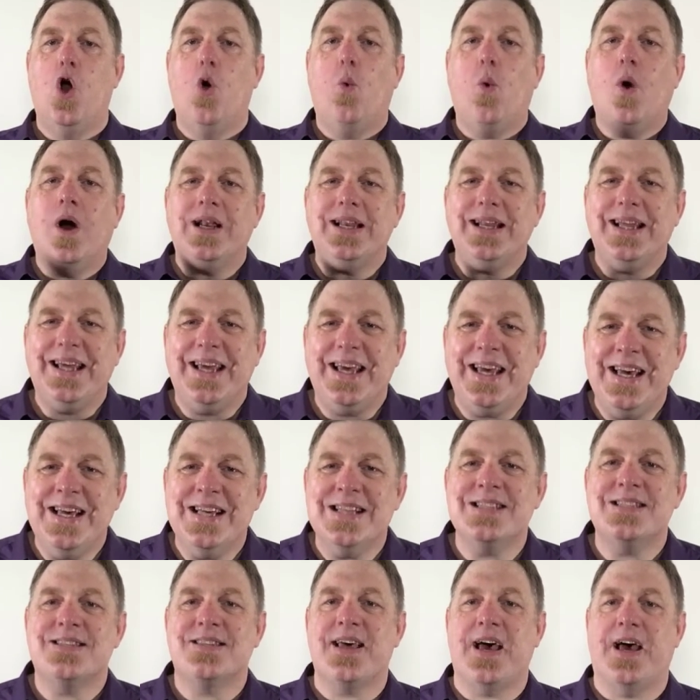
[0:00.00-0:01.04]
What
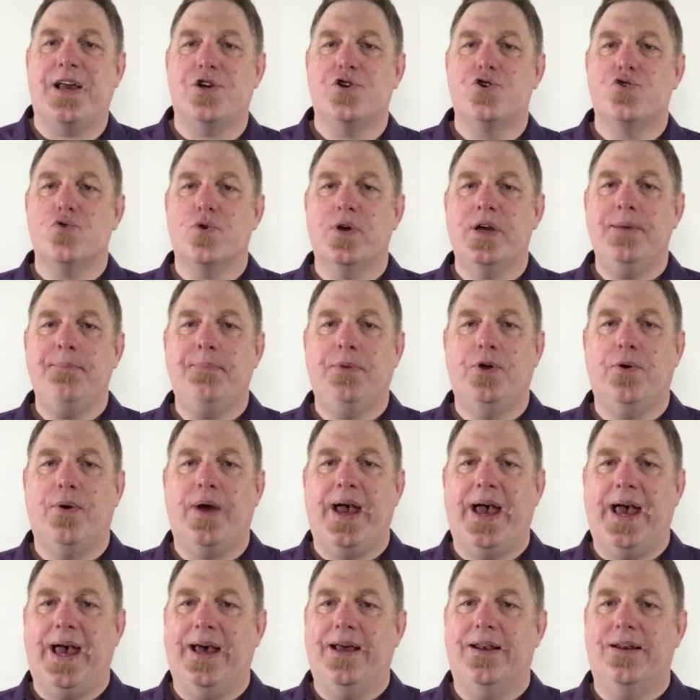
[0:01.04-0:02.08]
is that dream you
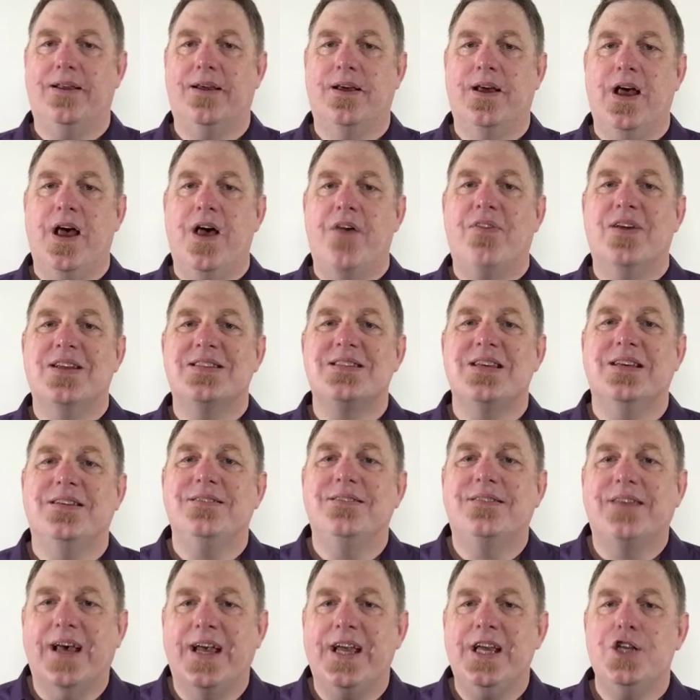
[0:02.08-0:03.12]
had that's
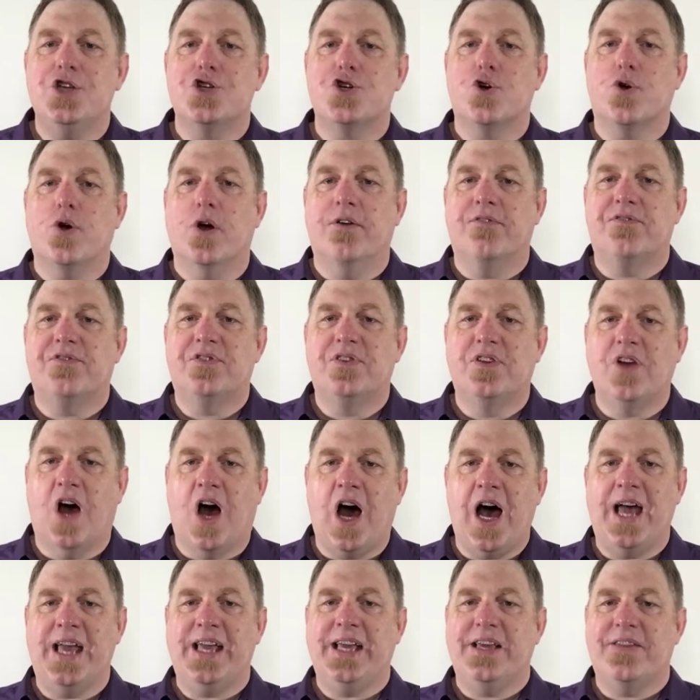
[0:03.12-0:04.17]
in danger of
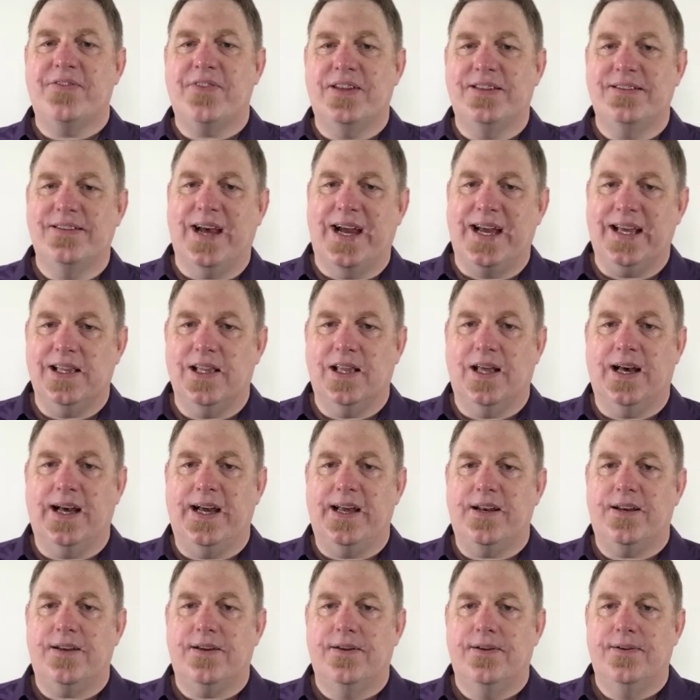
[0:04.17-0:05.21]
dying in the
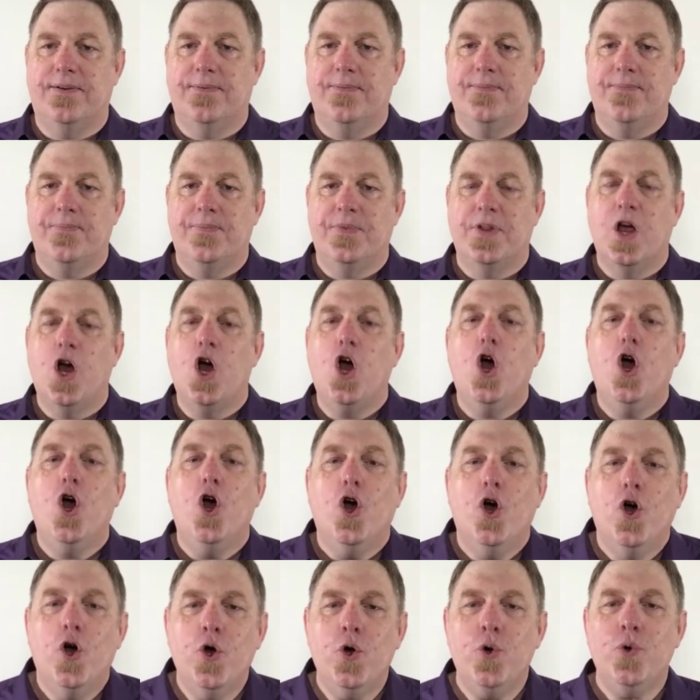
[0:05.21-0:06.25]
daylight?
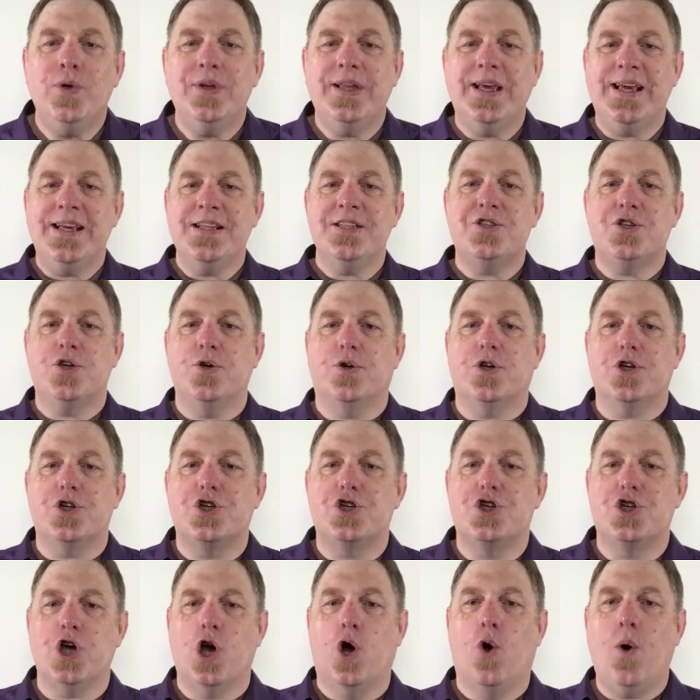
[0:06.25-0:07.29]
Who needs you to
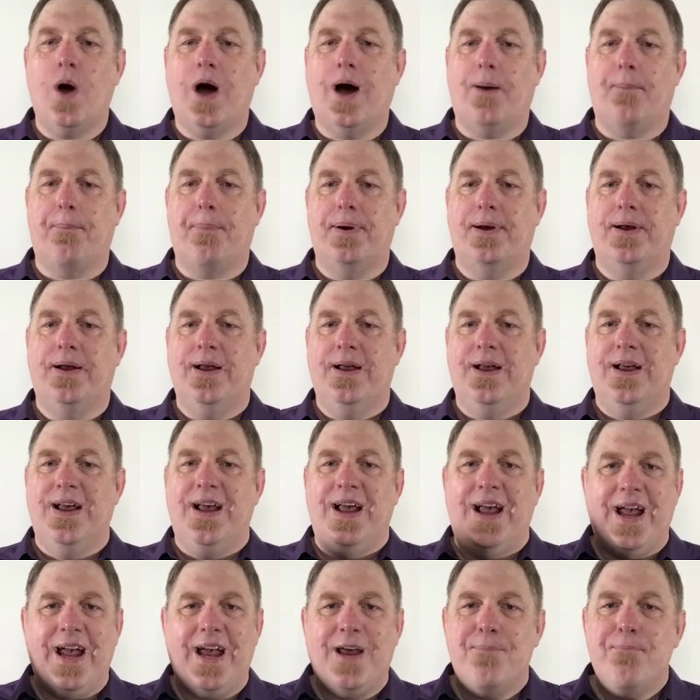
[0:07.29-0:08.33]
show up
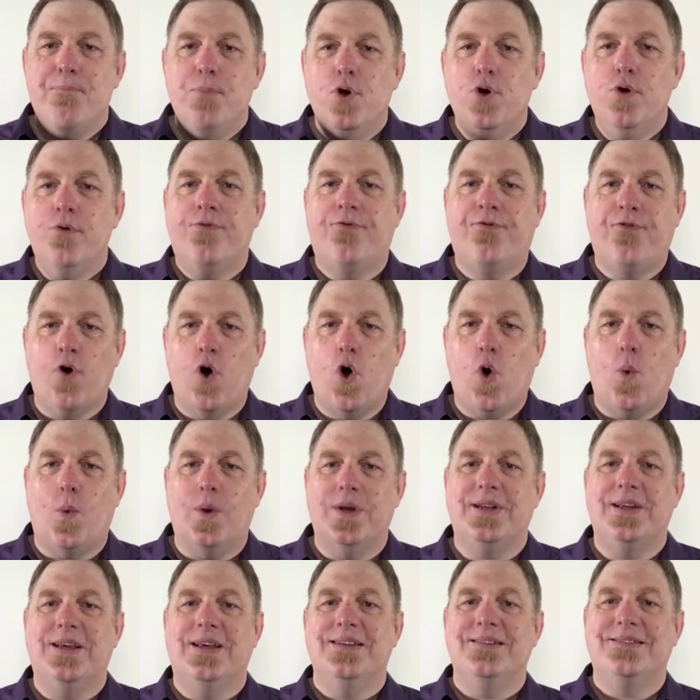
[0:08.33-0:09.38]
and move
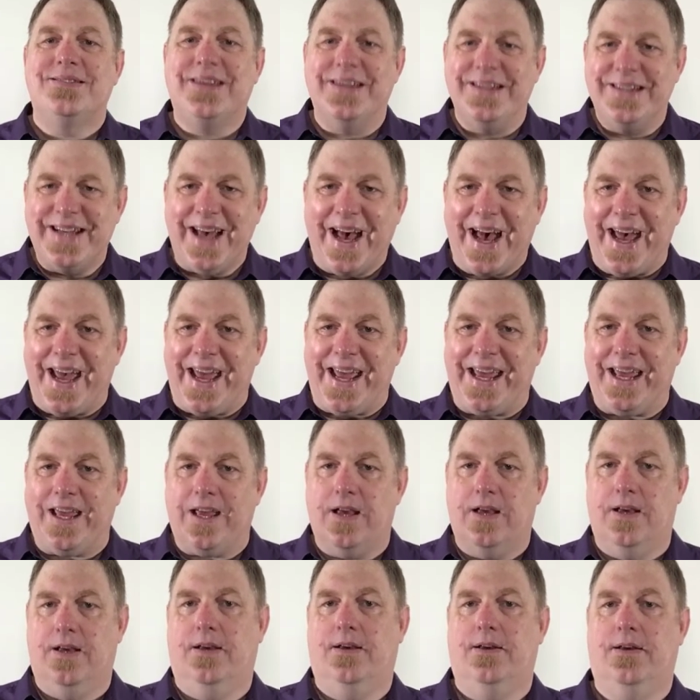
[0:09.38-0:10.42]
forward today?